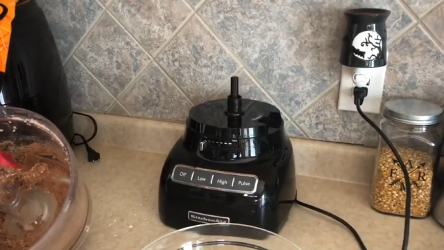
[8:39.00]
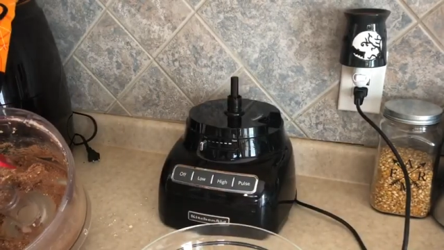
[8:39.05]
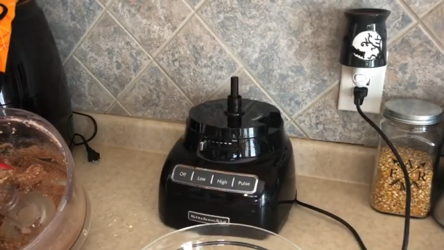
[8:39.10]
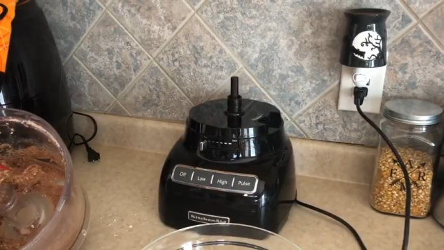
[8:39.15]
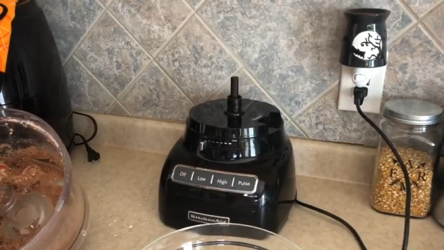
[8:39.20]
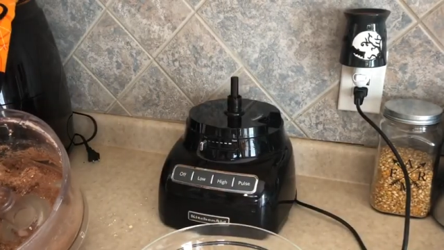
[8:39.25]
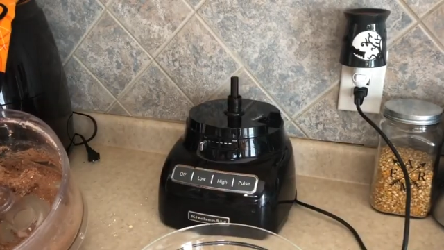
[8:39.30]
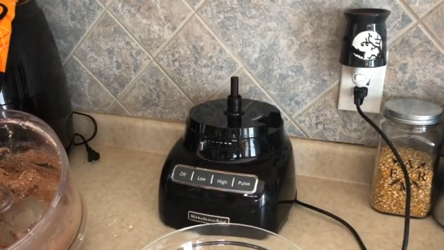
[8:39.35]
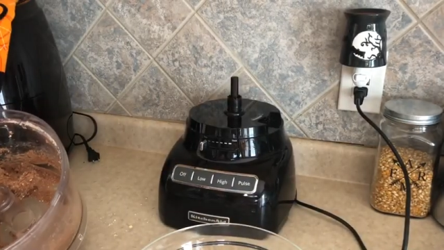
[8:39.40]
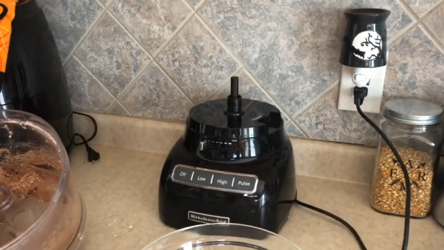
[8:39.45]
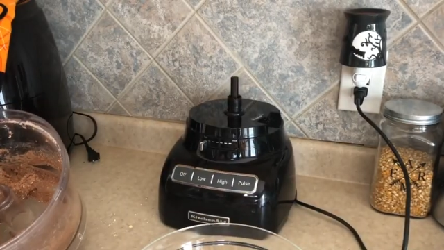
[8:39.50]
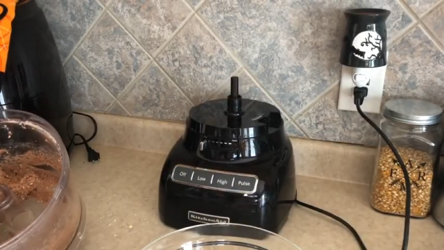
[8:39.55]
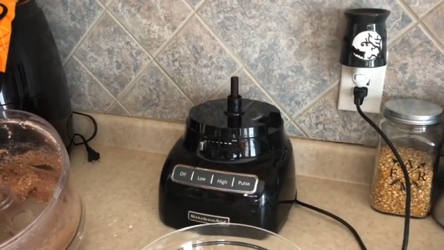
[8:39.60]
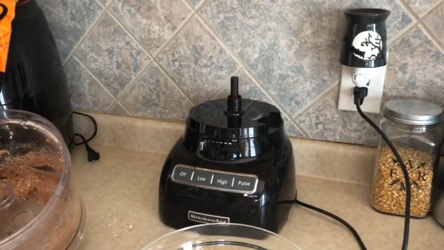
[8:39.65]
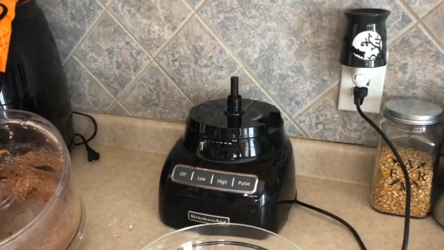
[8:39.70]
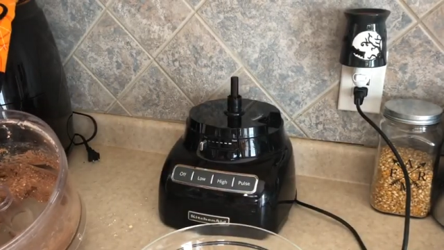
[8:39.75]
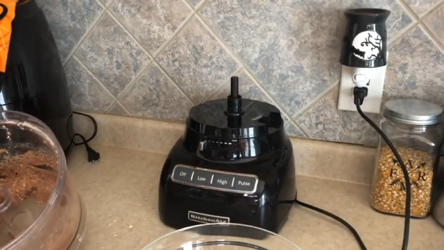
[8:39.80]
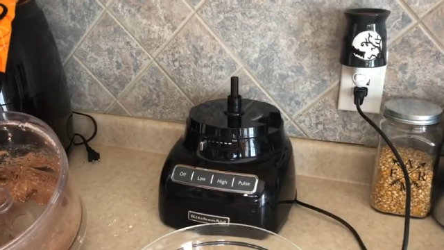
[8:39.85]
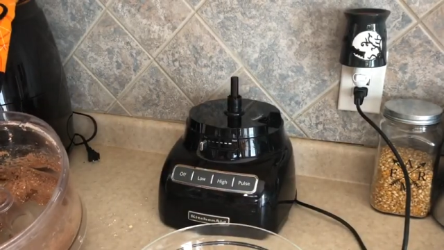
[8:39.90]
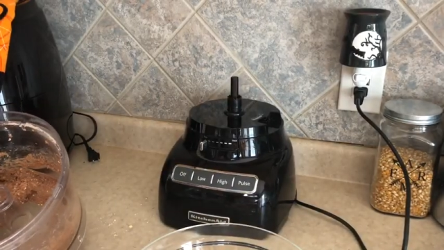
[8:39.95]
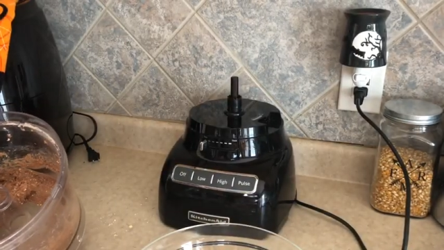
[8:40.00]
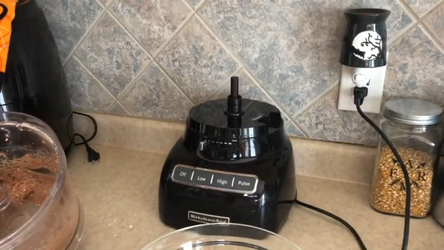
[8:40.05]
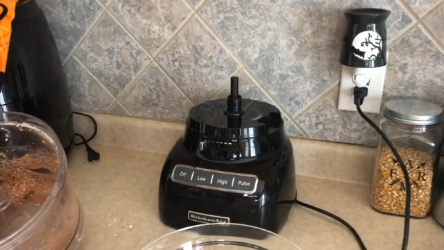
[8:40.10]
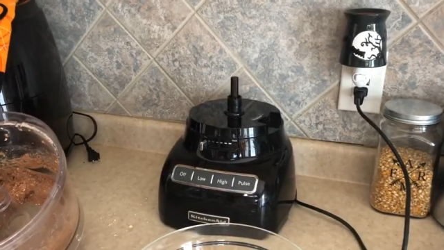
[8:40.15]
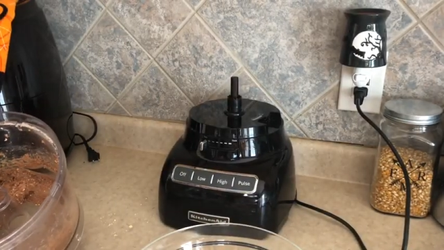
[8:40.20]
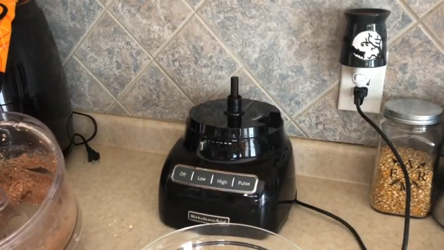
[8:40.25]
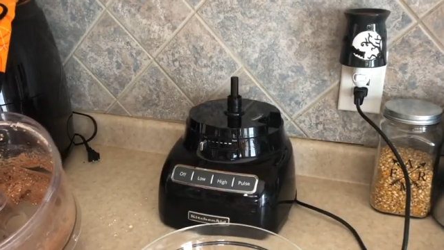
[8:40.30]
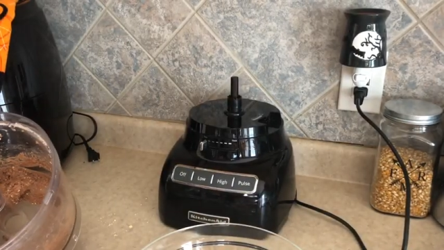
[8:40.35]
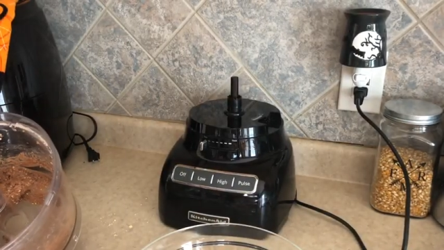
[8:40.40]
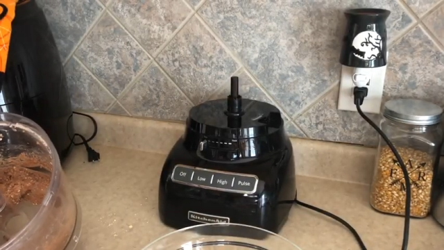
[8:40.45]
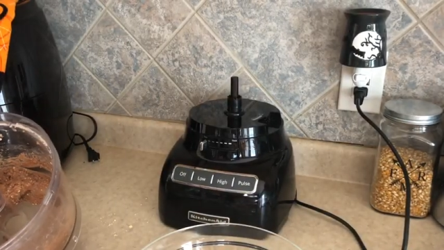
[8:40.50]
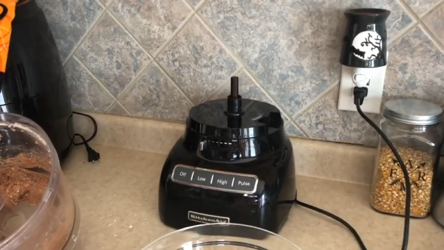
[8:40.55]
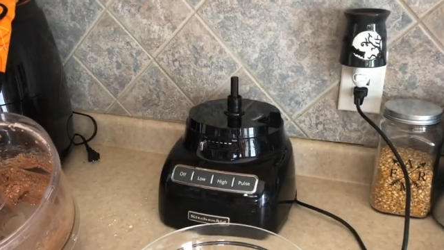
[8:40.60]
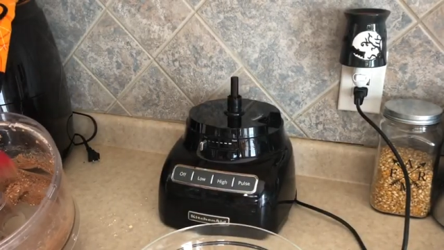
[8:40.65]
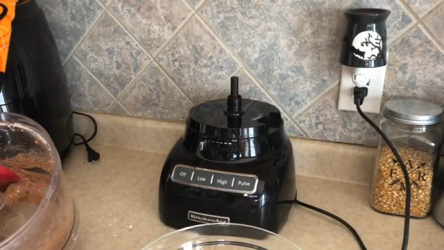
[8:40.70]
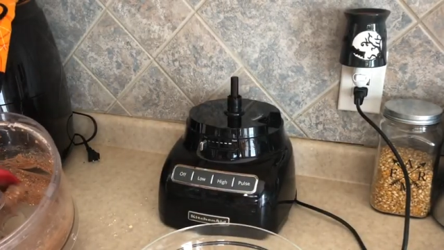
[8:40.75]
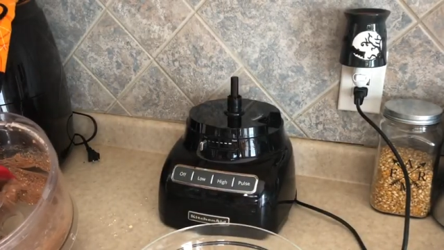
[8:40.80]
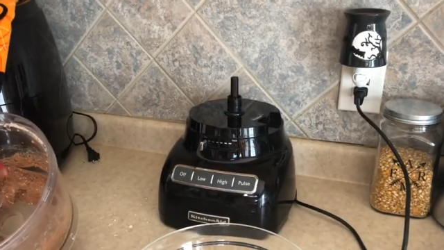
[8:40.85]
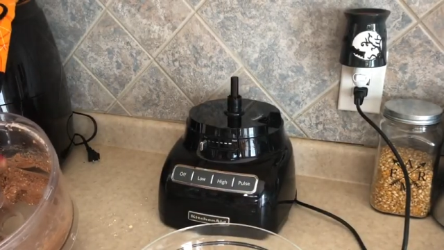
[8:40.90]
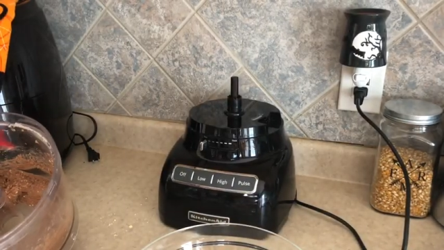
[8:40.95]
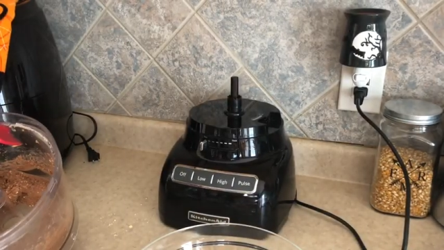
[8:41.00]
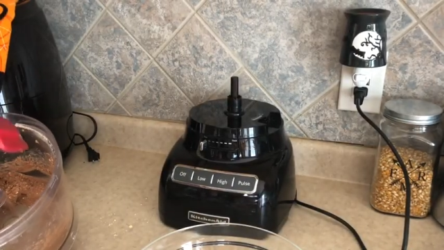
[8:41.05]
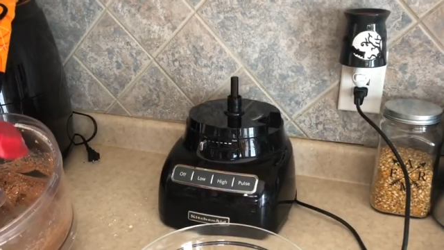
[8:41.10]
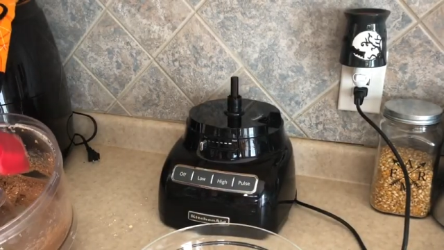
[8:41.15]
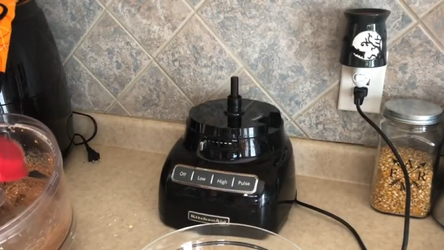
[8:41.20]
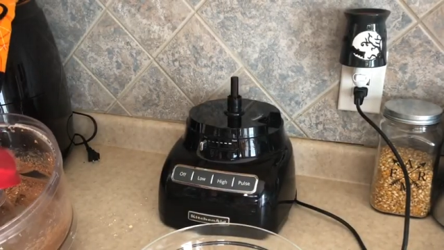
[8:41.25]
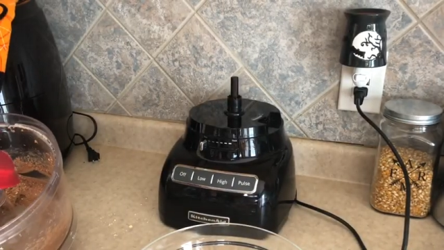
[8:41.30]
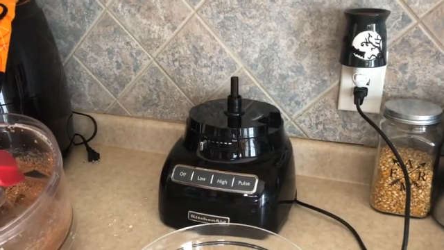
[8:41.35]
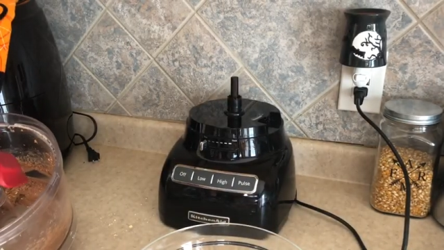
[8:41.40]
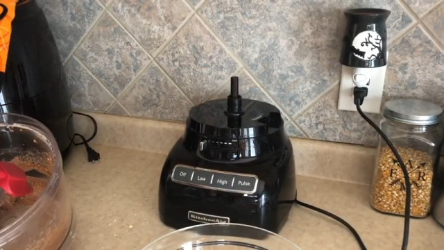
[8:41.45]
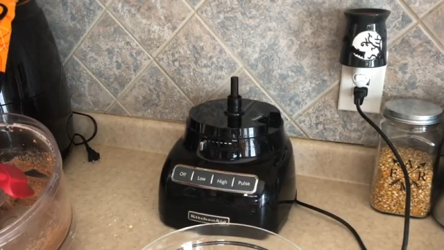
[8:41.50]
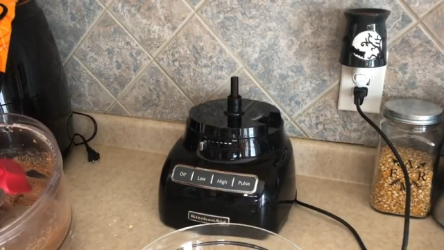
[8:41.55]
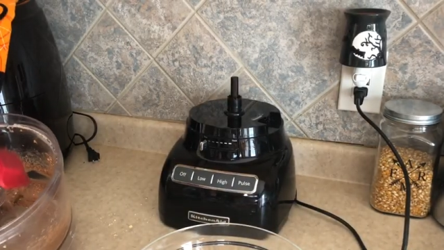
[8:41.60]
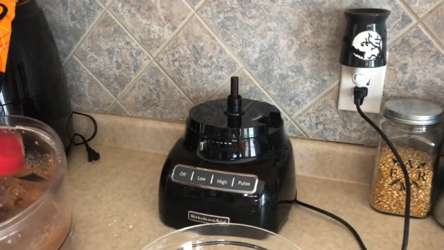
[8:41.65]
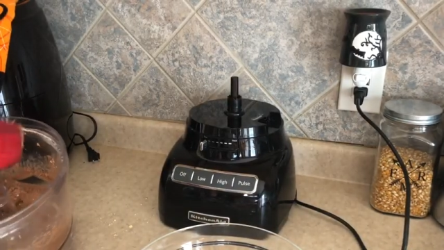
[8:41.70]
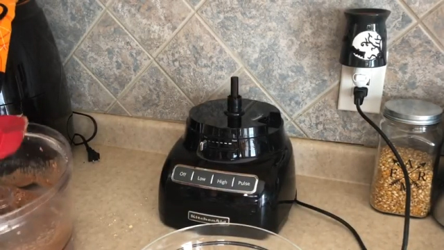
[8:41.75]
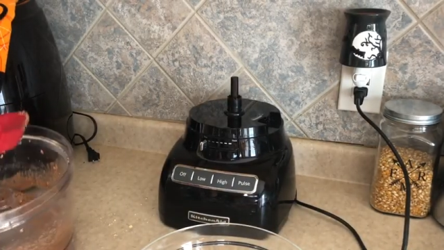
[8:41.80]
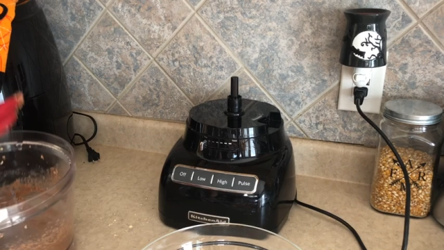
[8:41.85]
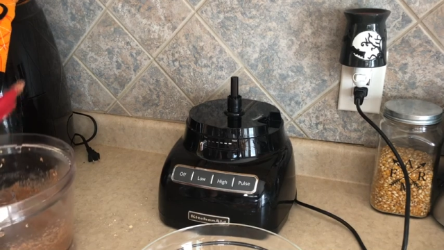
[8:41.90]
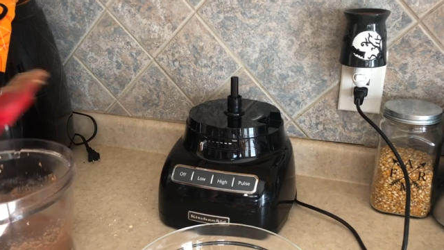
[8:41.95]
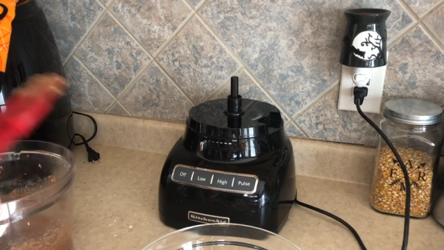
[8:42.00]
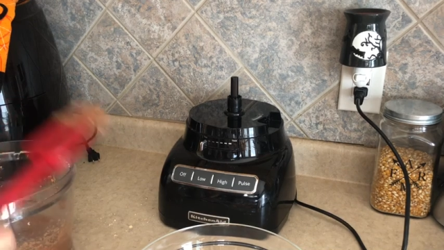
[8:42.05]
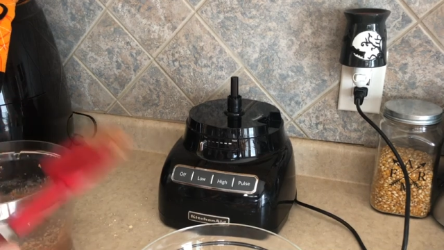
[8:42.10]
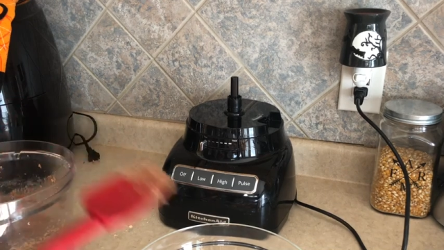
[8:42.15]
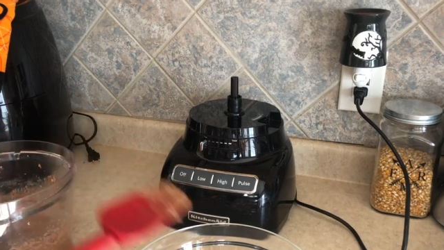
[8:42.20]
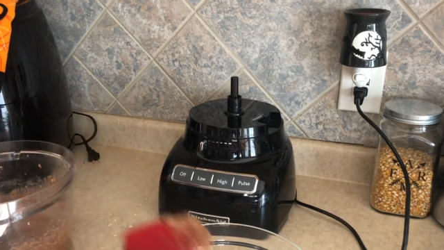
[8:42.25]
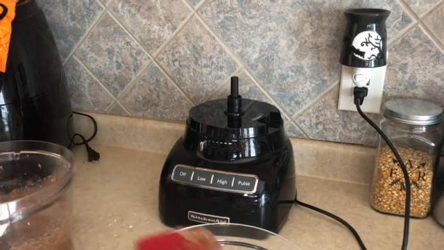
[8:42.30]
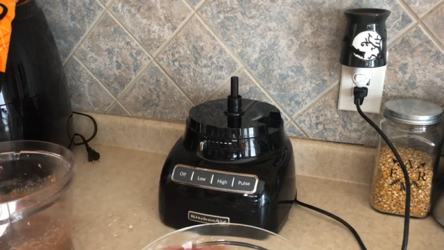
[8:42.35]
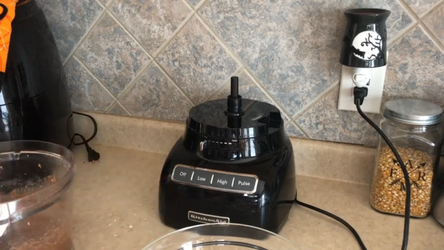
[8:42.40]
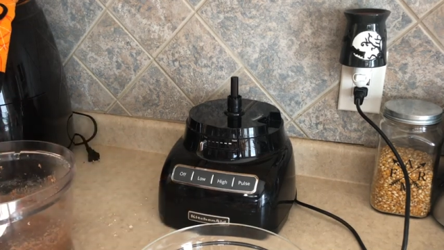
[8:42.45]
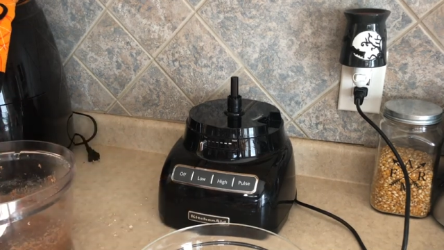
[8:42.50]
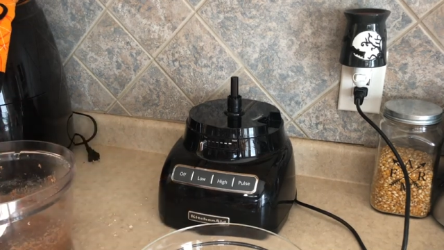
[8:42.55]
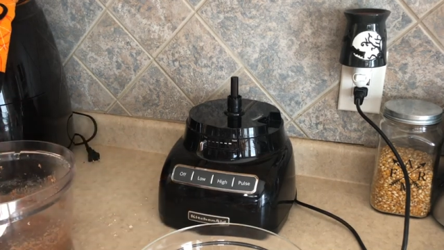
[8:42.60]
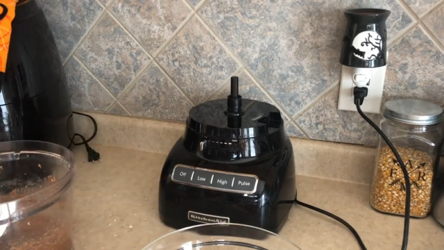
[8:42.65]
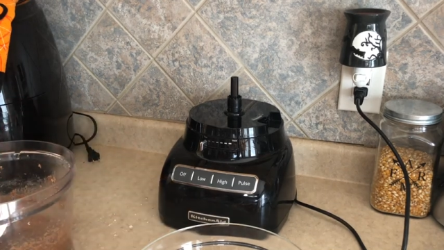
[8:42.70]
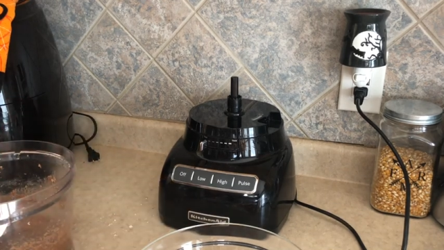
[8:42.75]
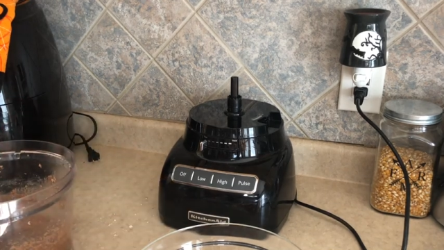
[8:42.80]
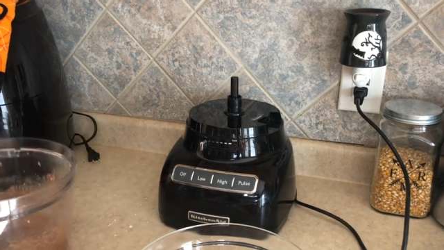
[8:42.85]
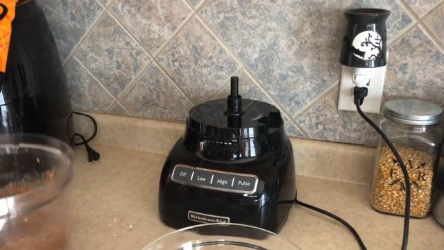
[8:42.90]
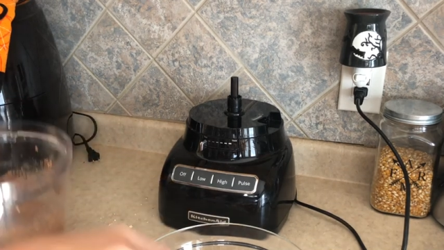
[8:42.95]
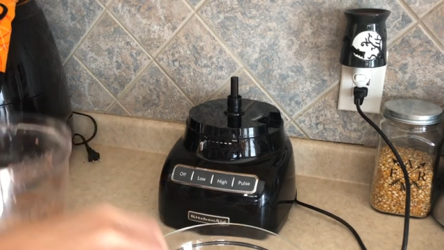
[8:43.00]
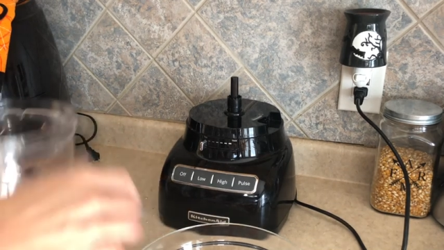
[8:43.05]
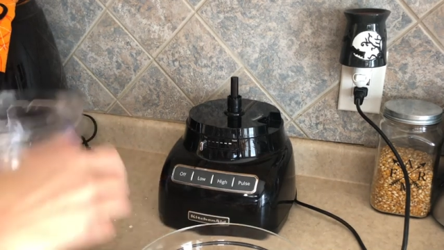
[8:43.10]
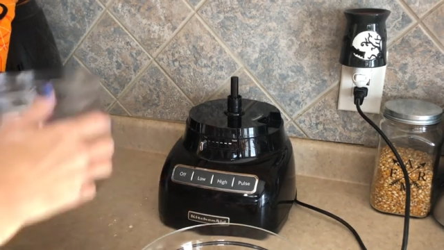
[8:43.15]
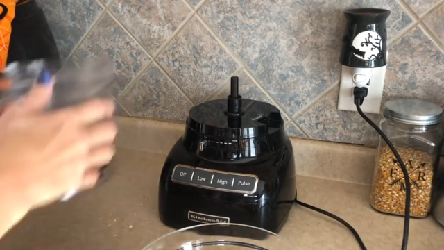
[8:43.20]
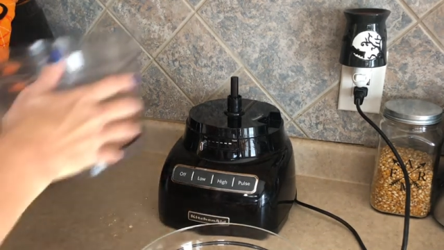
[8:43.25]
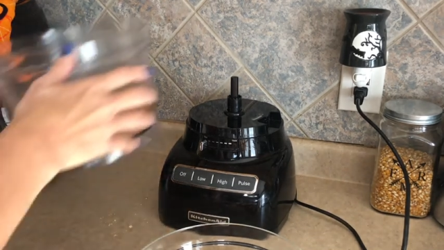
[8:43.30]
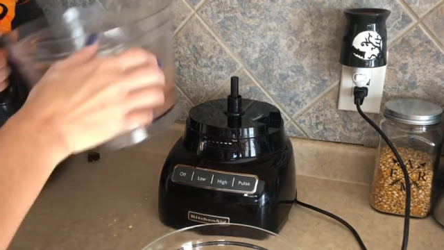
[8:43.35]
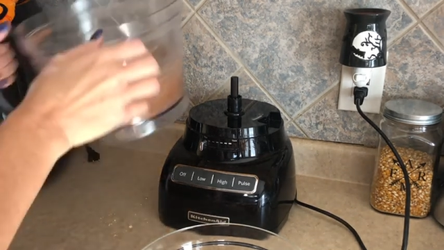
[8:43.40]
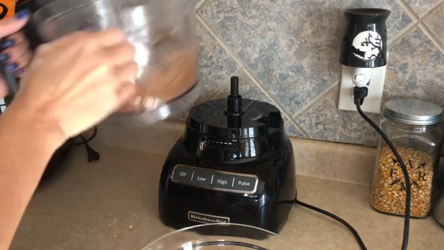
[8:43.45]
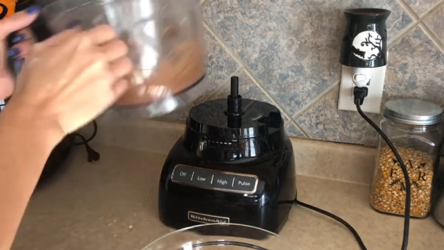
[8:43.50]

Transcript: (no speaker visible)